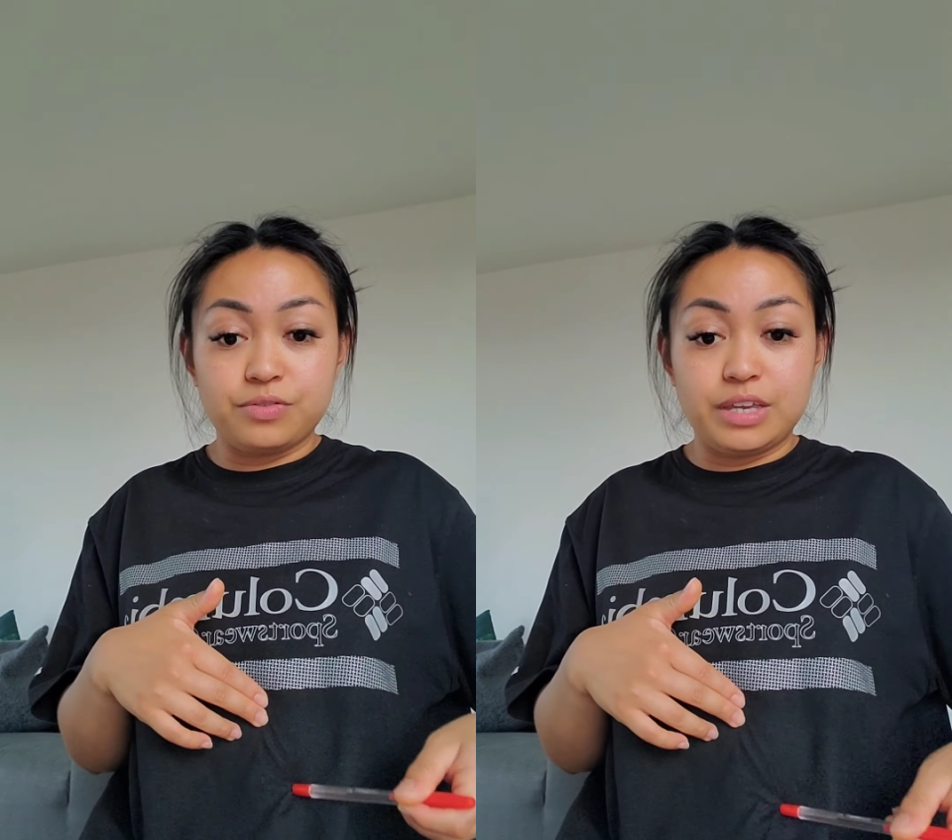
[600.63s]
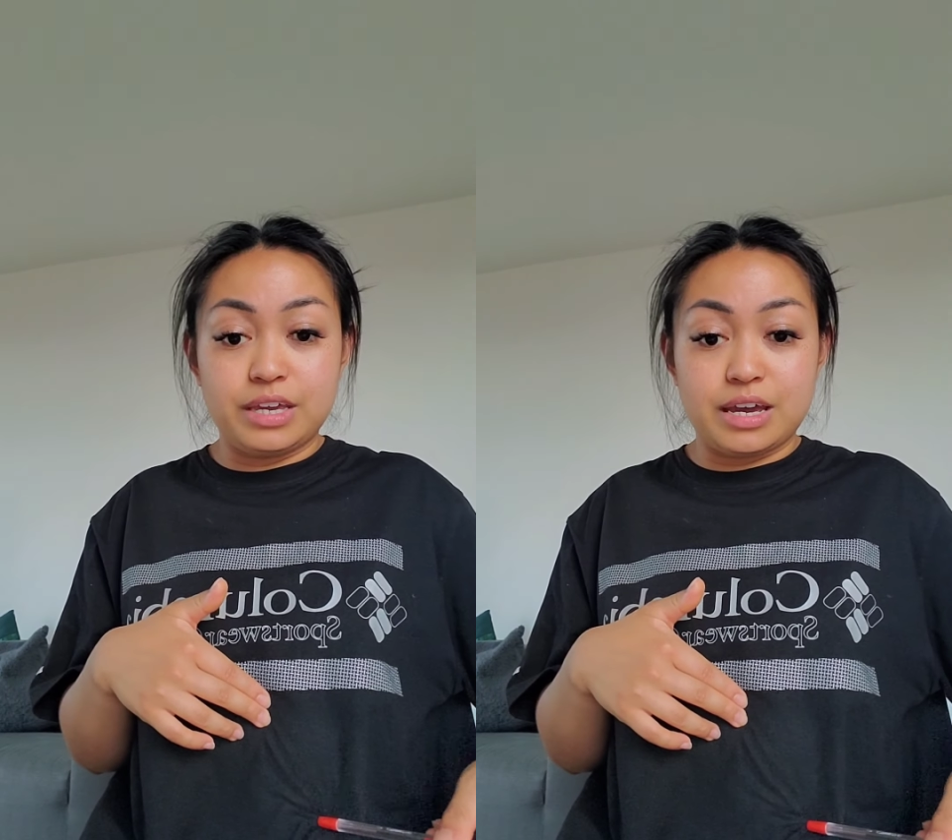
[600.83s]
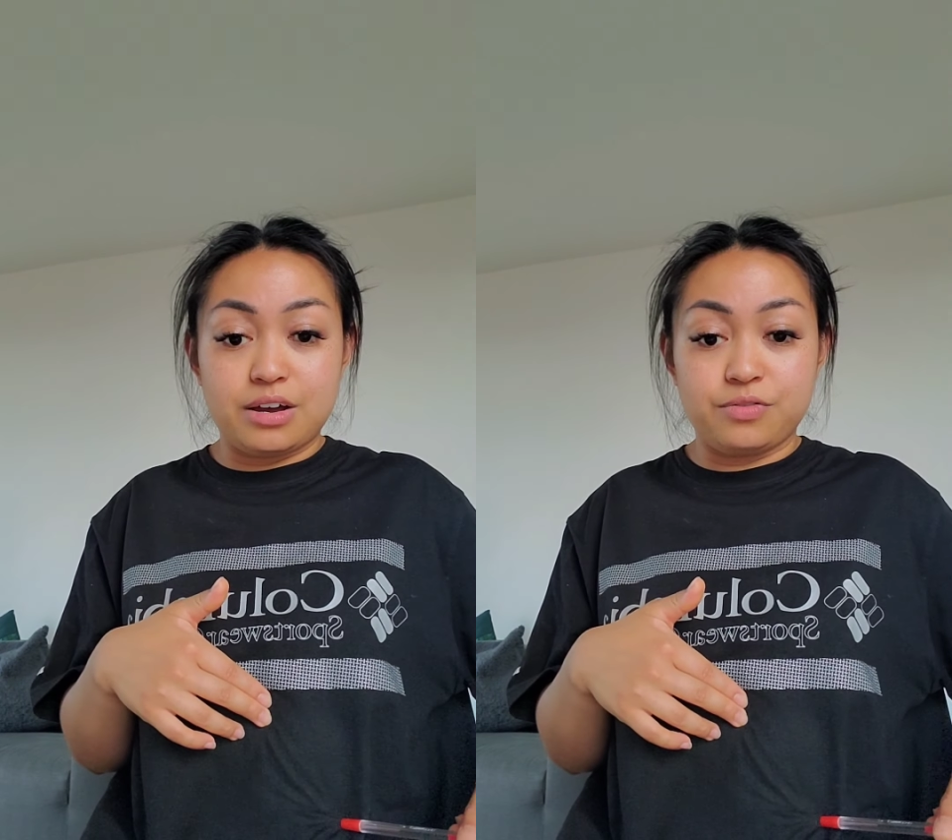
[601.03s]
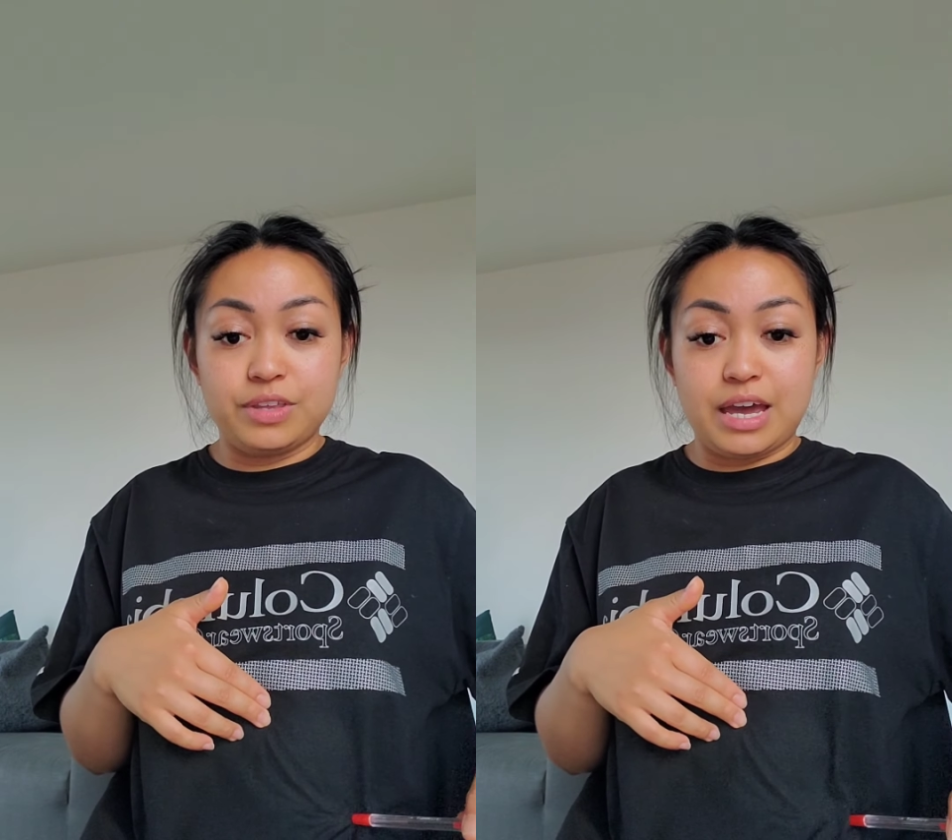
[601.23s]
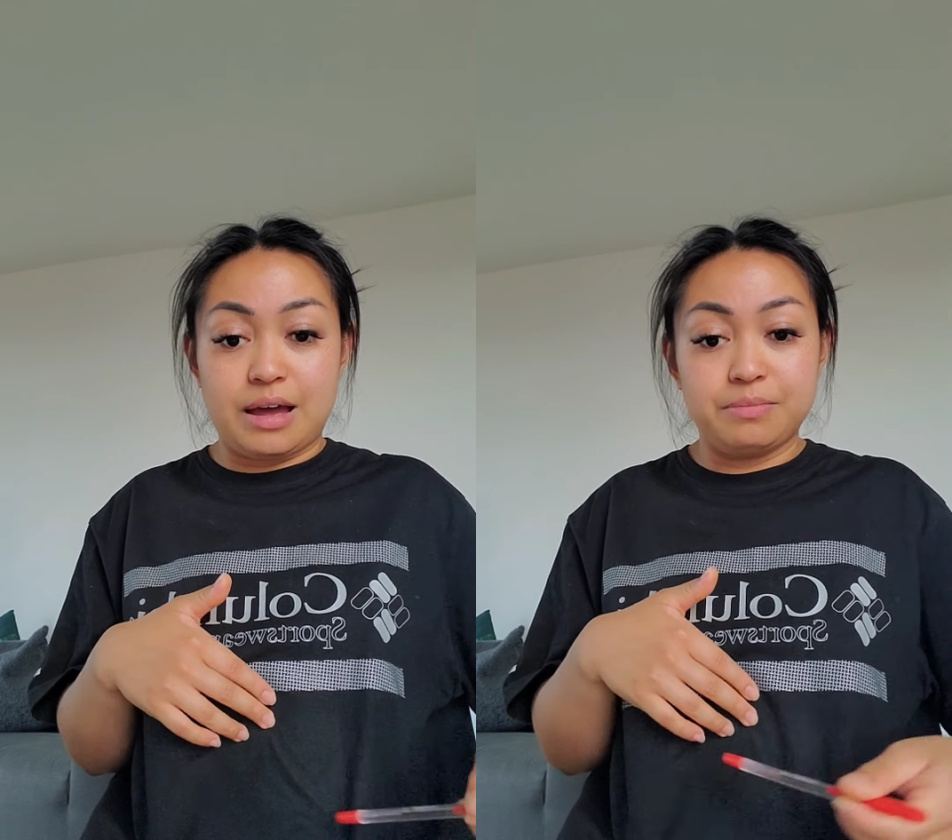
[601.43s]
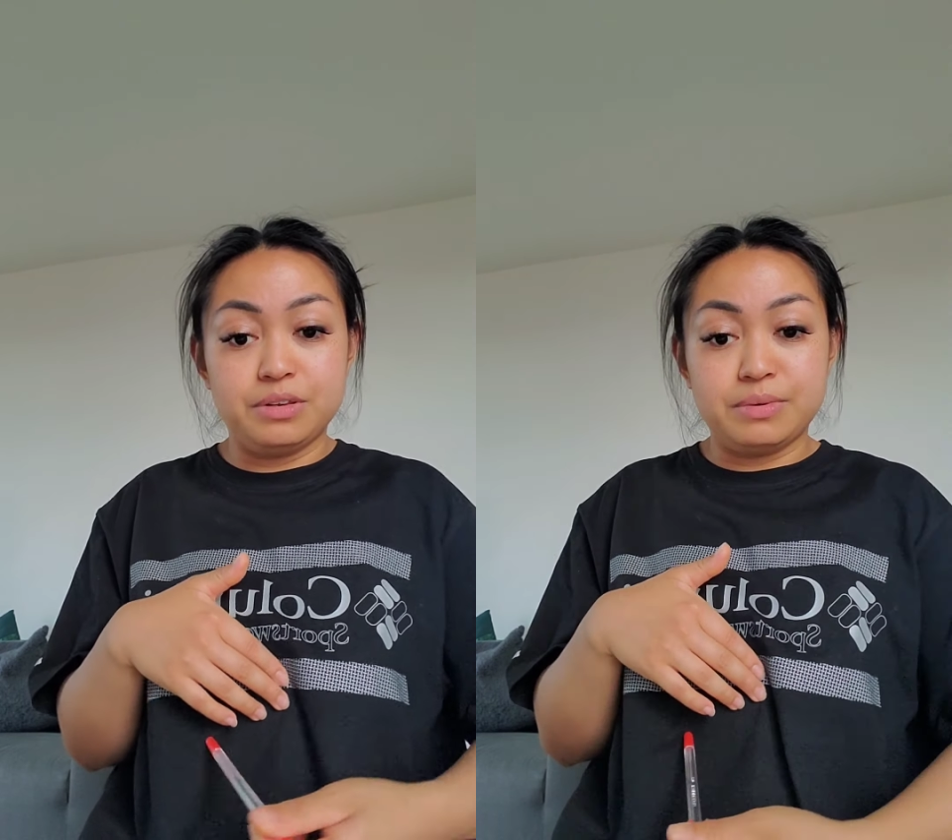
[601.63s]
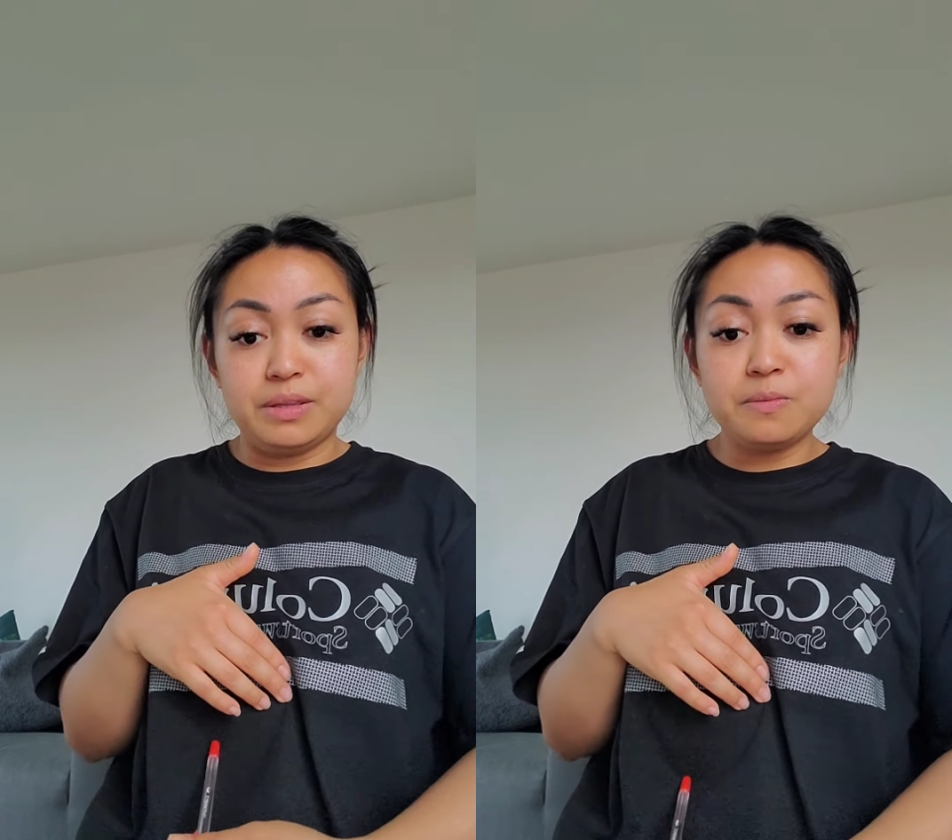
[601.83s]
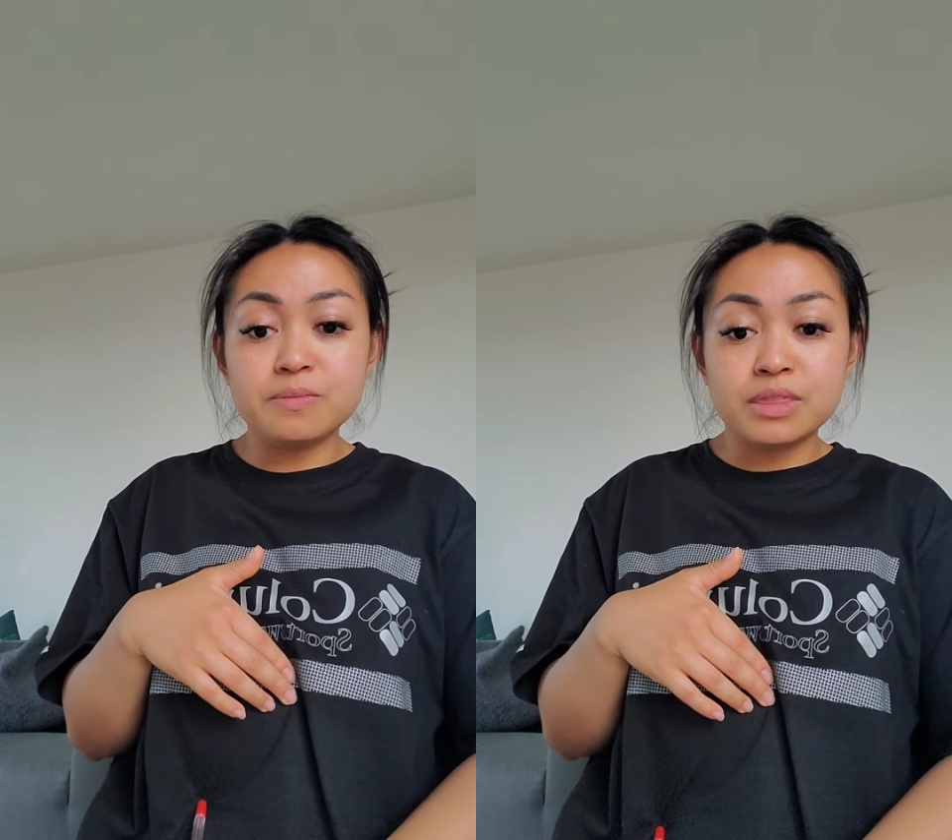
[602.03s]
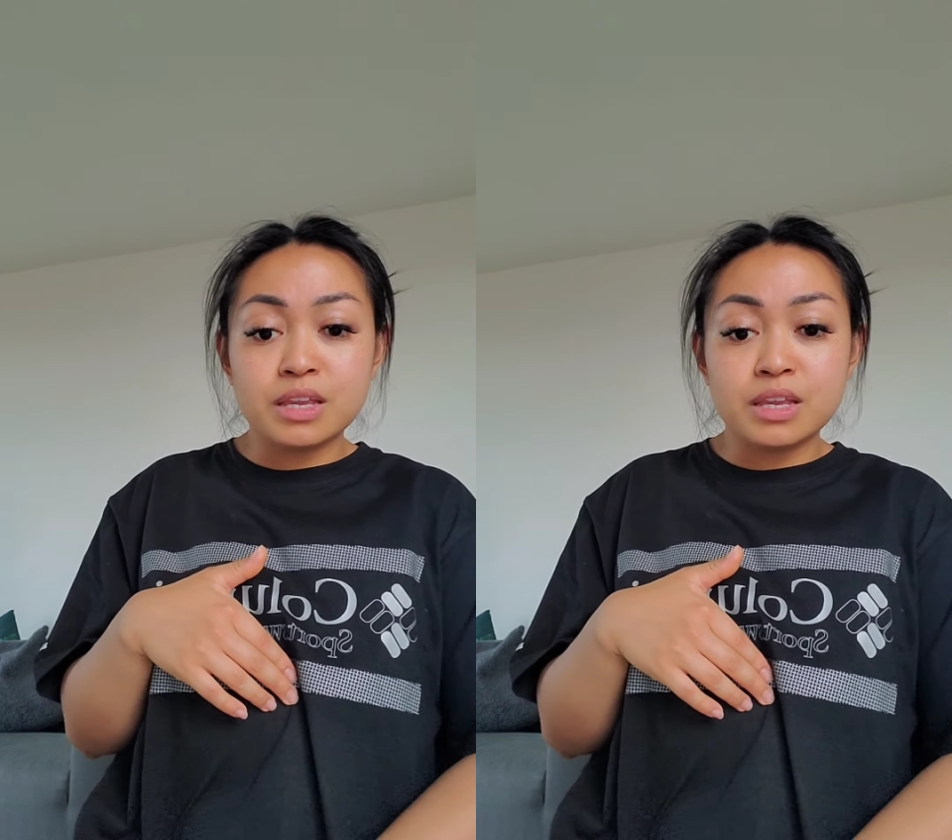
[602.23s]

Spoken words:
the abdomen,